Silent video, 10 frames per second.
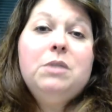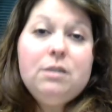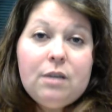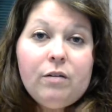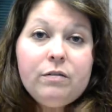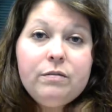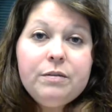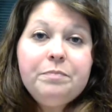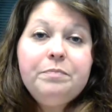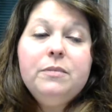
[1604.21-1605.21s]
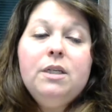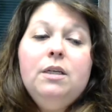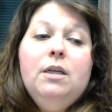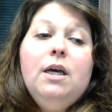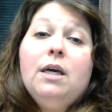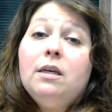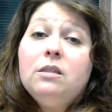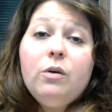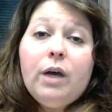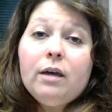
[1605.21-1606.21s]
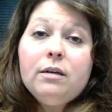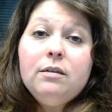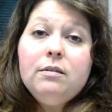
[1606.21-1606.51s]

itself. And that's okay.